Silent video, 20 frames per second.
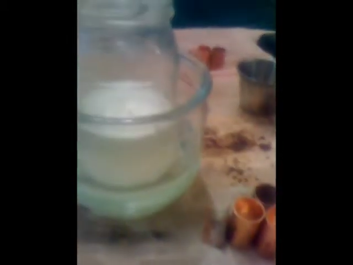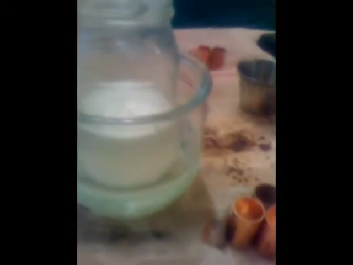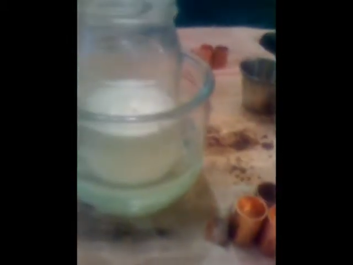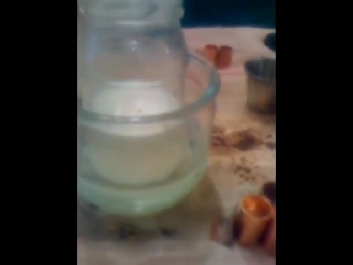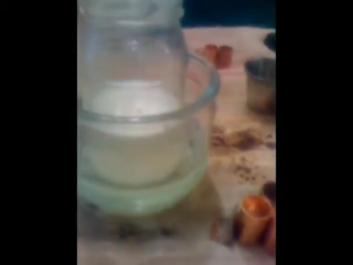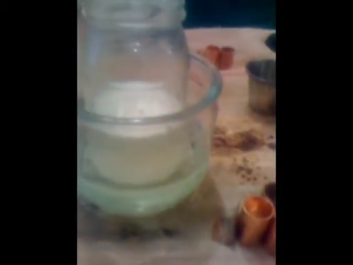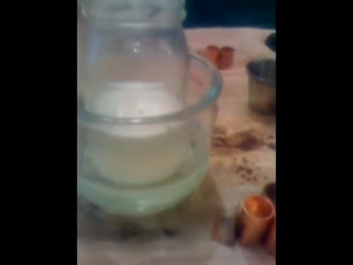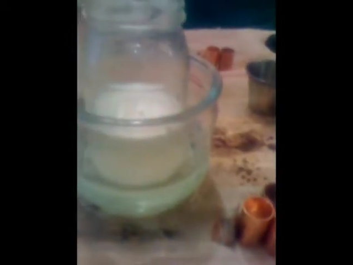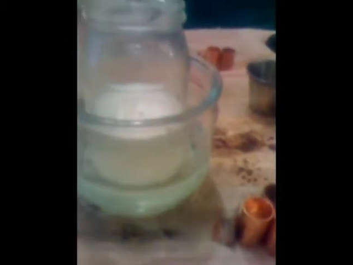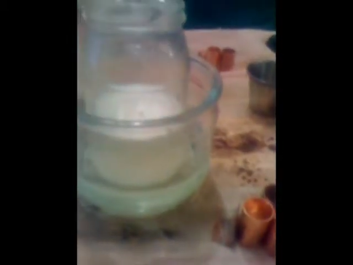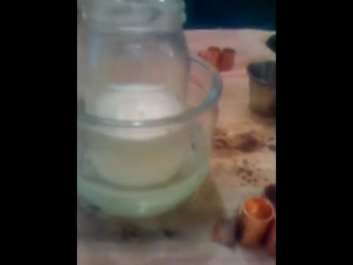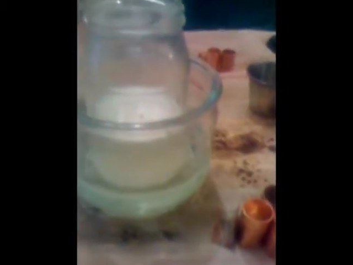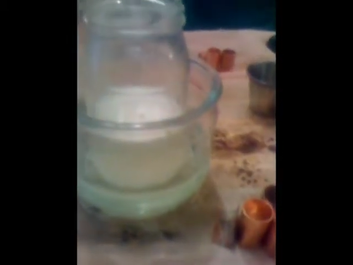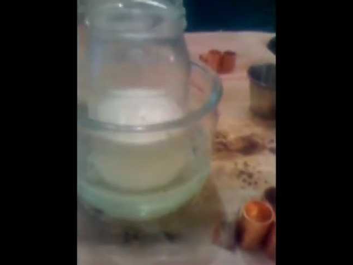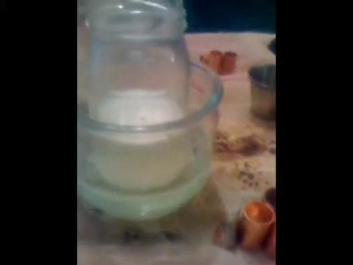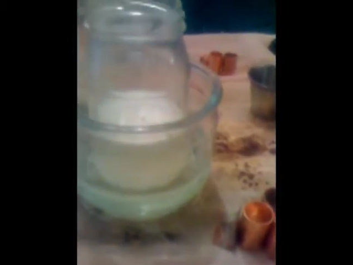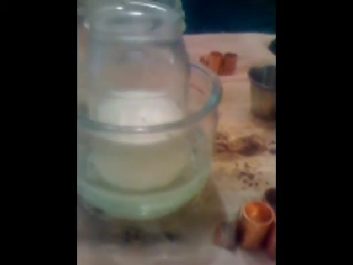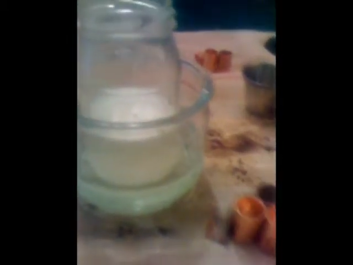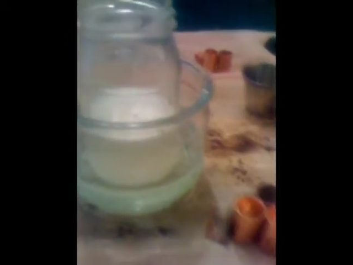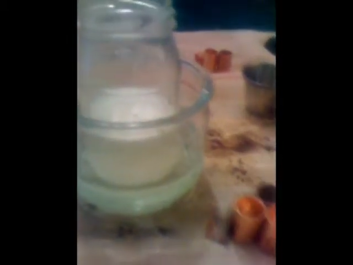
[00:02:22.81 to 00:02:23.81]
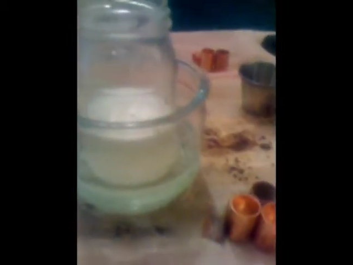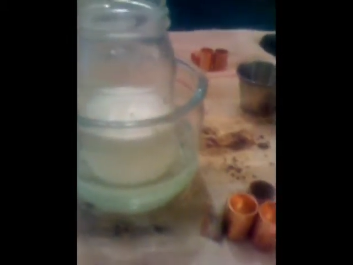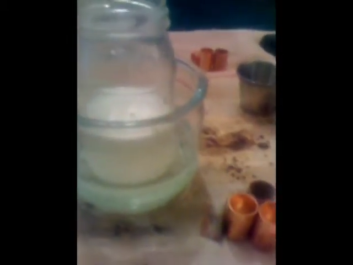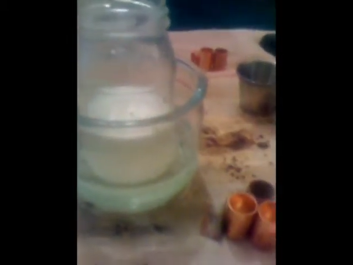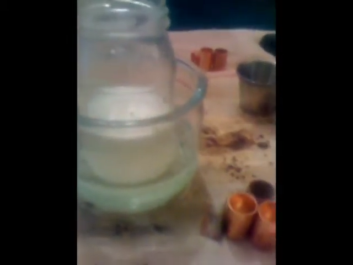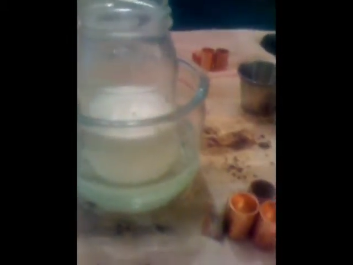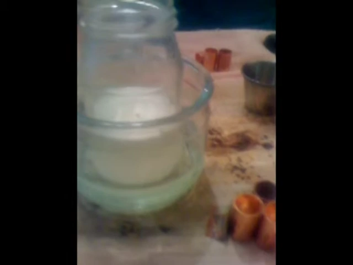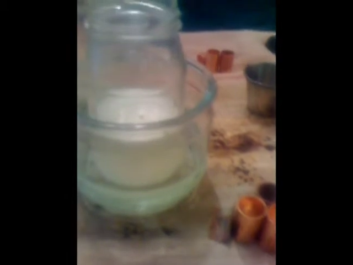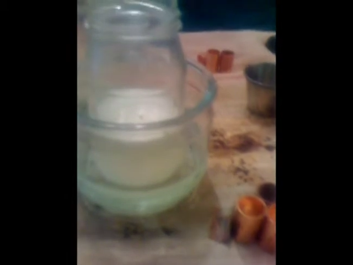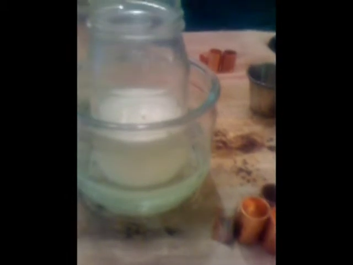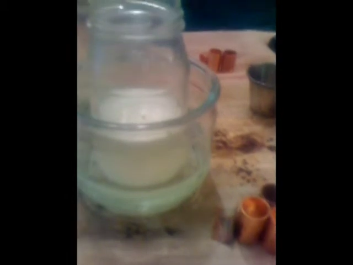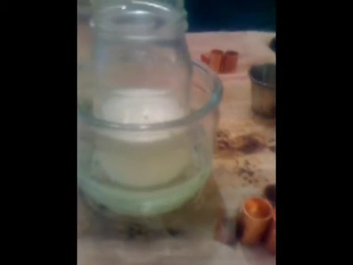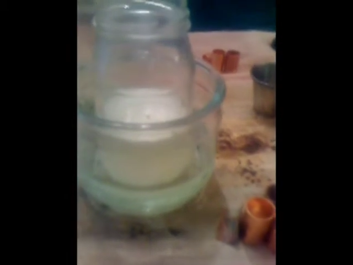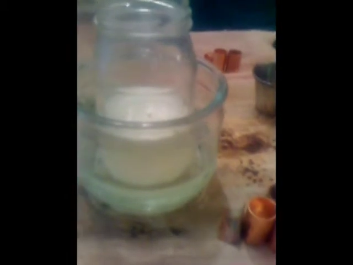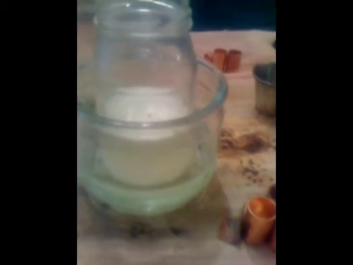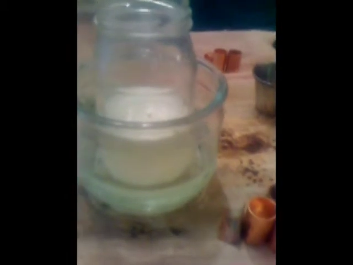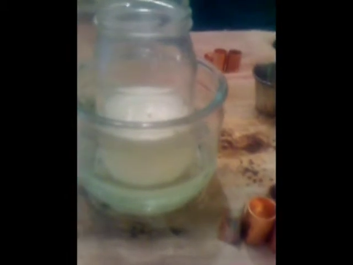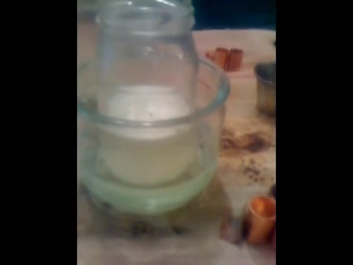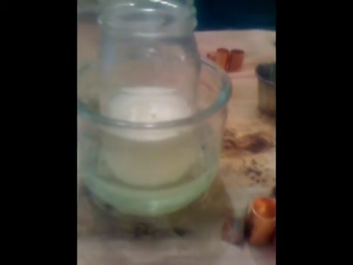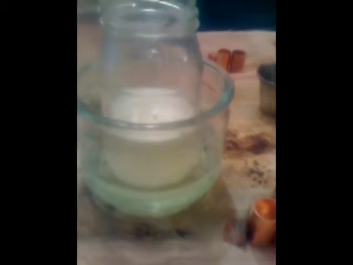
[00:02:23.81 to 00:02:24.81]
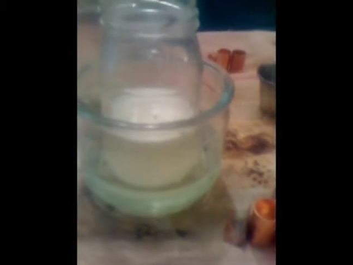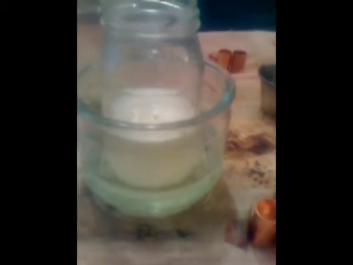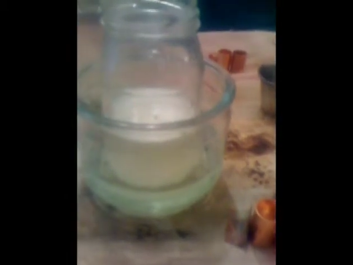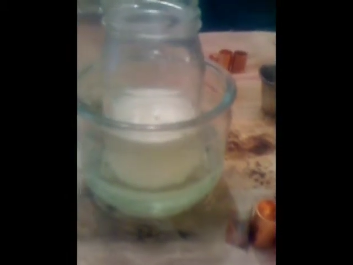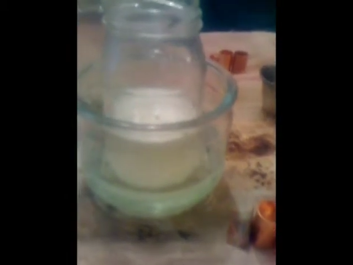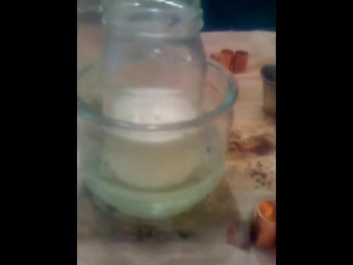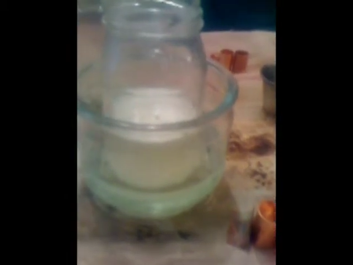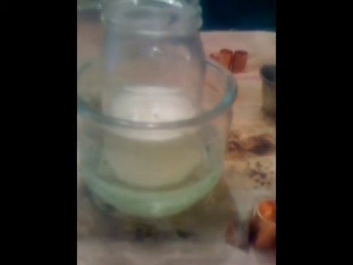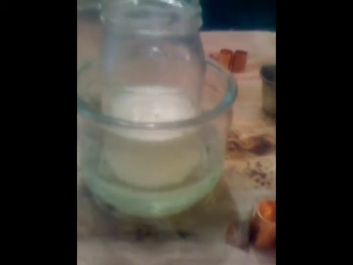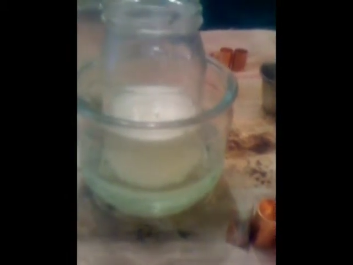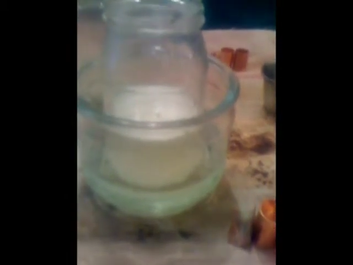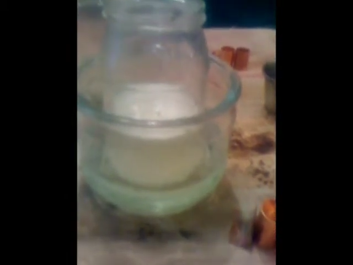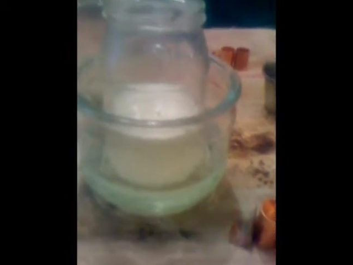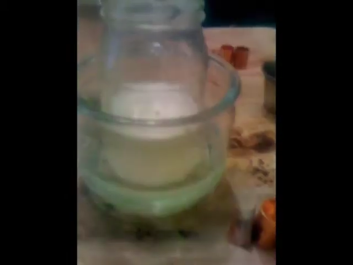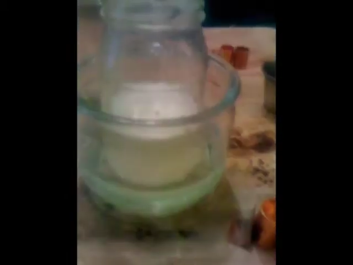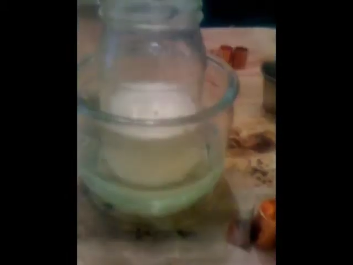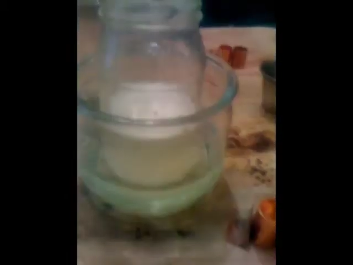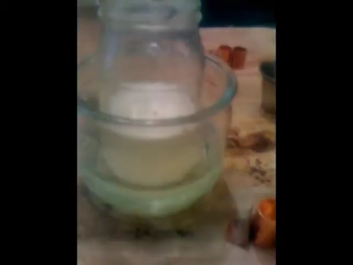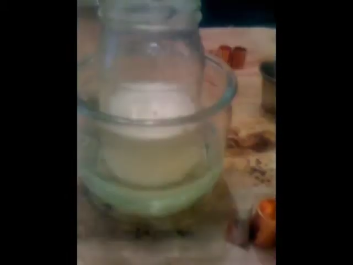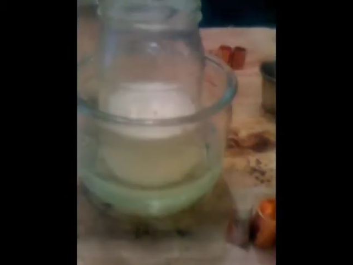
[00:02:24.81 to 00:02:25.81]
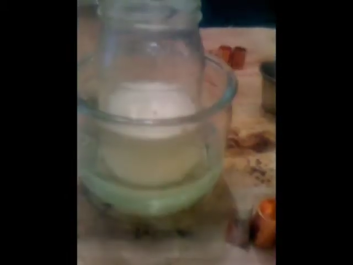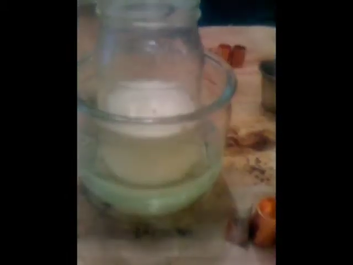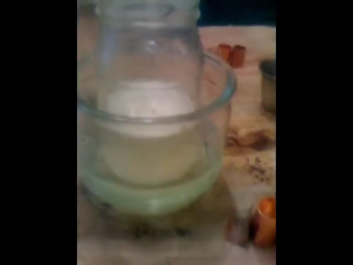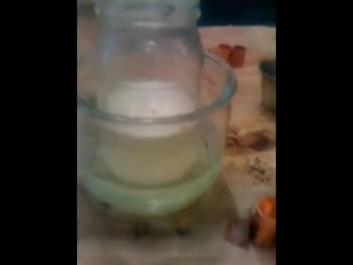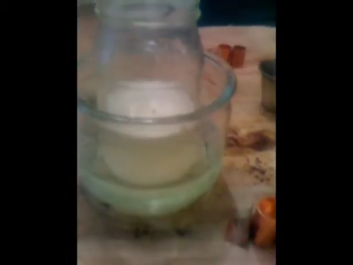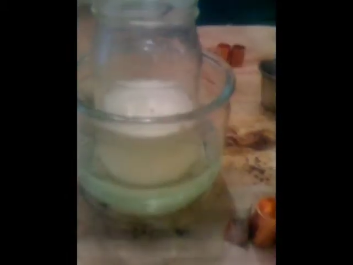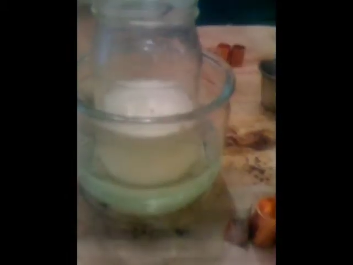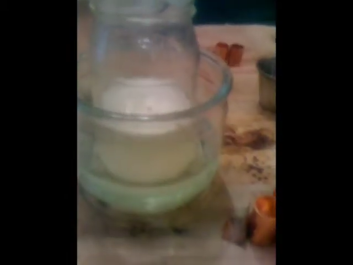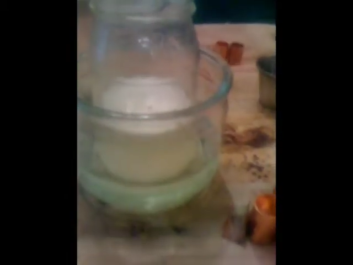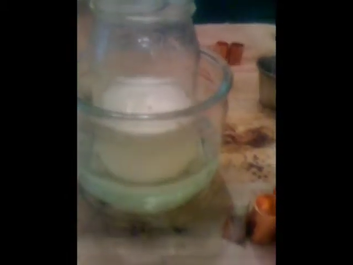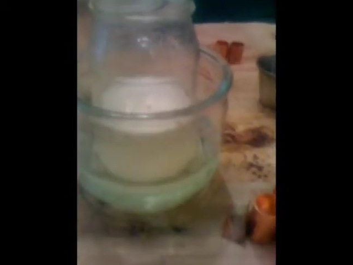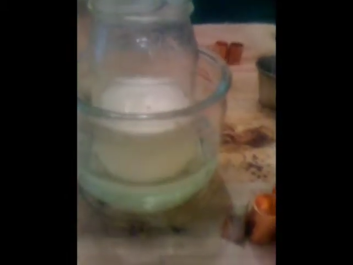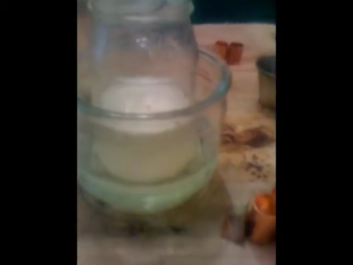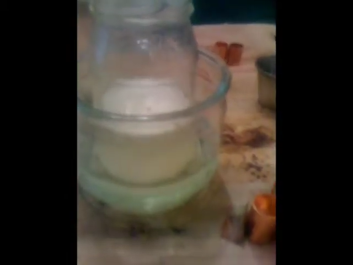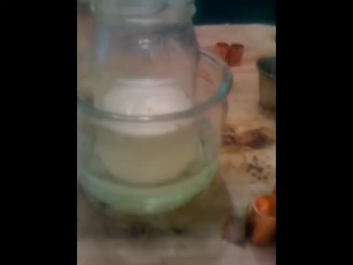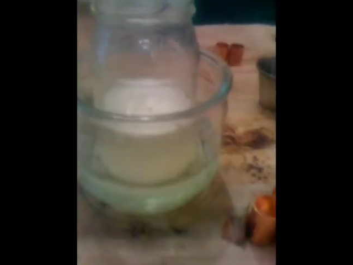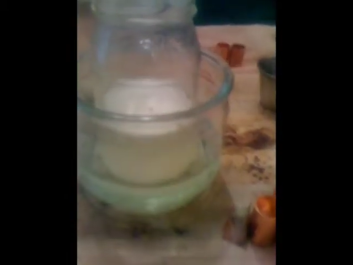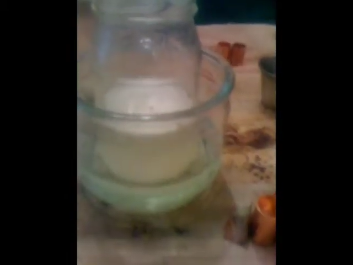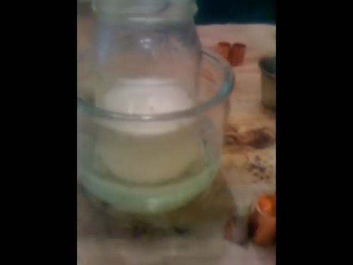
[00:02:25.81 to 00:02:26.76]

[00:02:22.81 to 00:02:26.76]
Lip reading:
No face is visible, so there are no lips to read.